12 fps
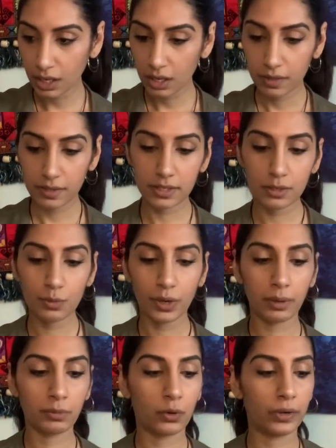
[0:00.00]
This is what
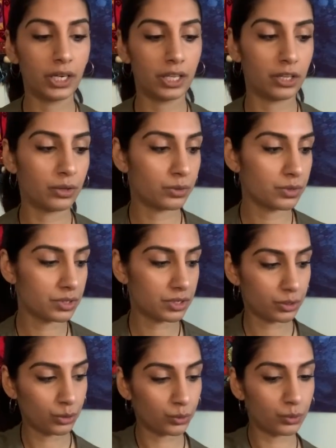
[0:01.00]
I'm going to use
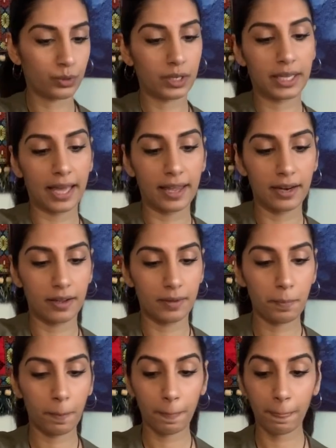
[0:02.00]
to get
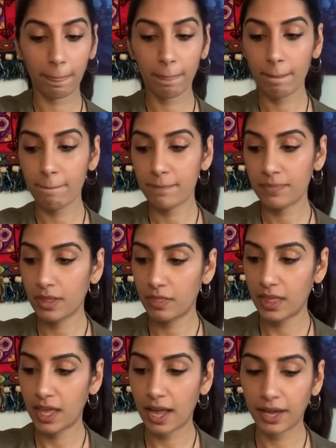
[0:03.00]

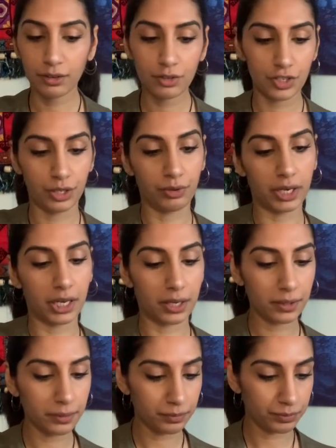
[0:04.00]
the energy reading
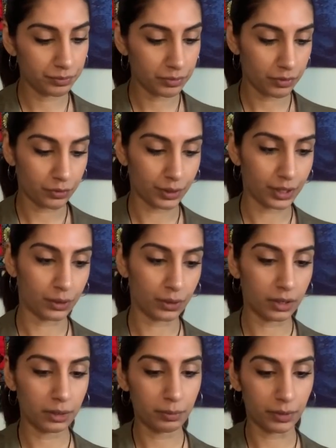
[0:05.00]
for
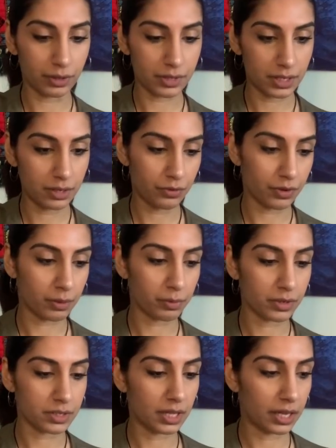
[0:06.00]
your person, for the
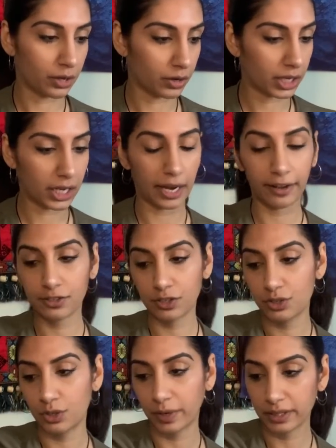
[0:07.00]
person that you're connected
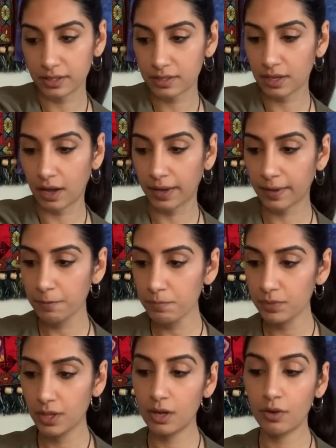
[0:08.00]
to at this time.
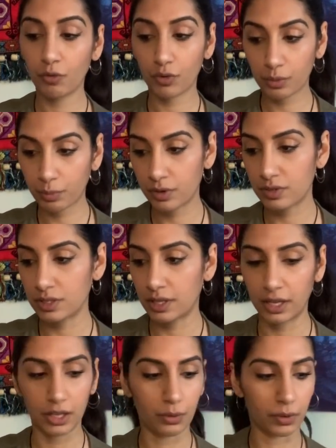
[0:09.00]
For the person
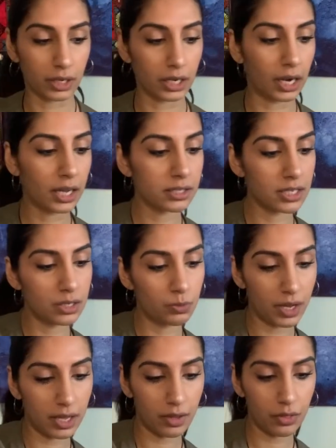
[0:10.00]
that you are connected
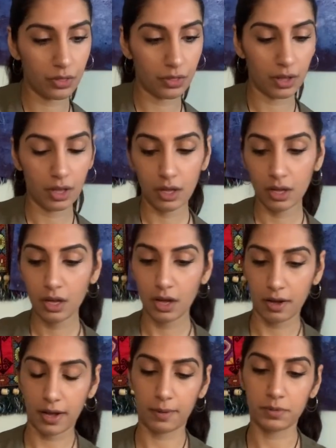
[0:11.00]
with.
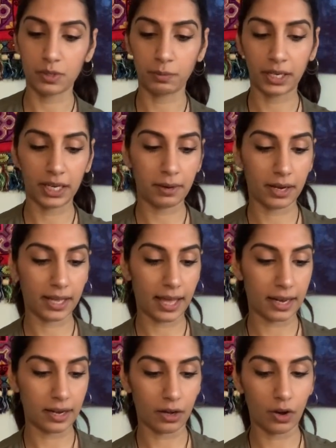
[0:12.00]
So I'm gonna get
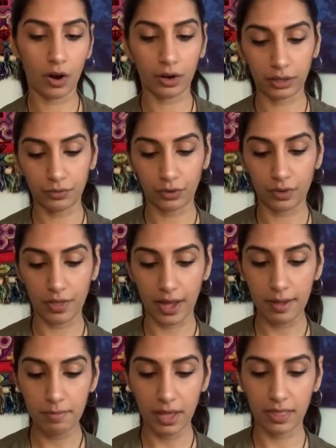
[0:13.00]
a card for
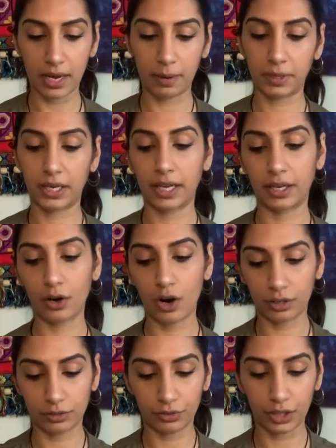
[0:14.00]
them, and then I'm gonna get a
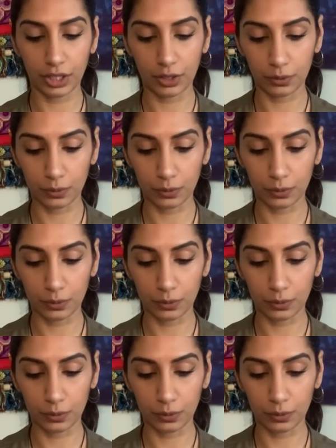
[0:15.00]
card for you.